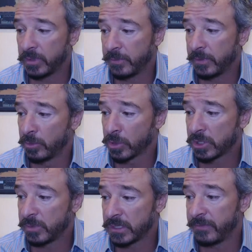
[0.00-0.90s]
Give me a little more
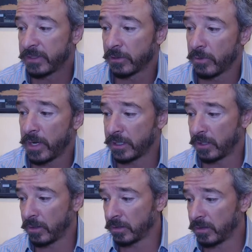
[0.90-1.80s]
specifics there, Greg, and
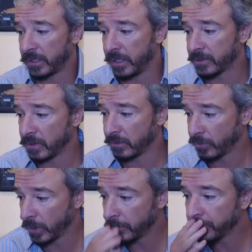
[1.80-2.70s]
I'll gladly answer that one
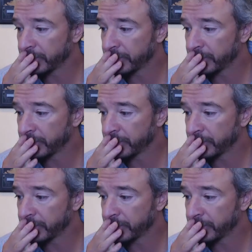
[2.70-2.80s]
for you.